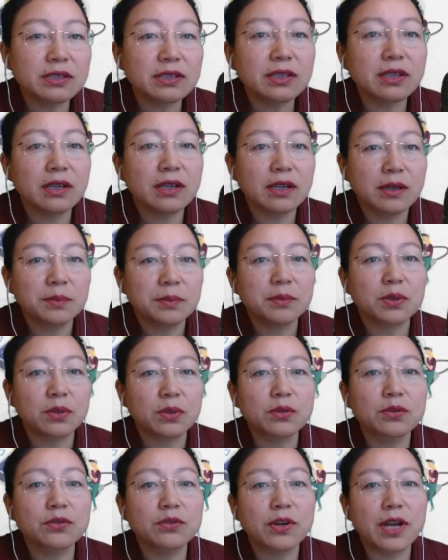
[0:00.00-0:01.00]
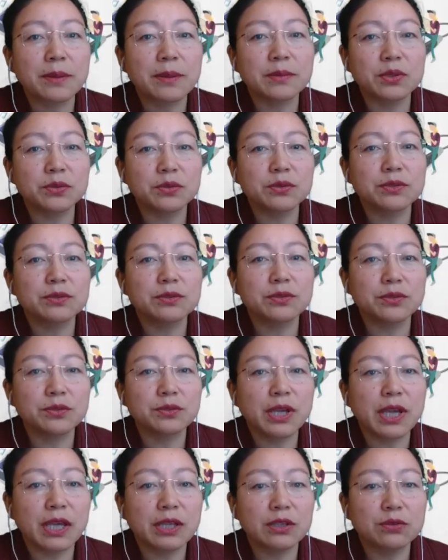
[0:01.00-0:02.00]
a program you
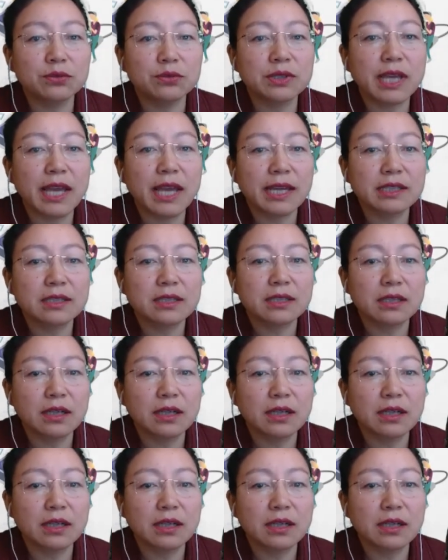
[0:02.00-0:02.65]
can do that.